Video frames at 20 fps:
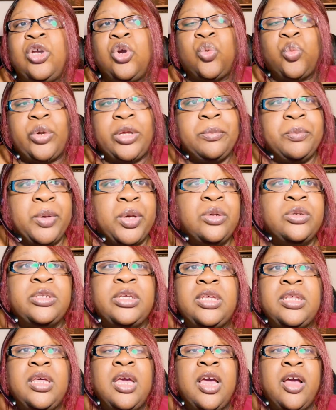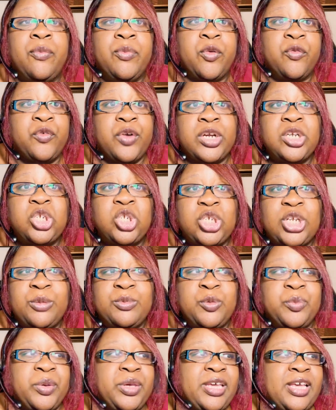or rebuilding the
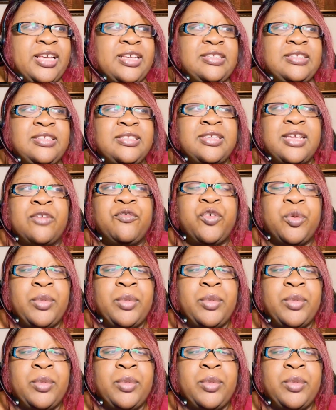friendships, because he's like,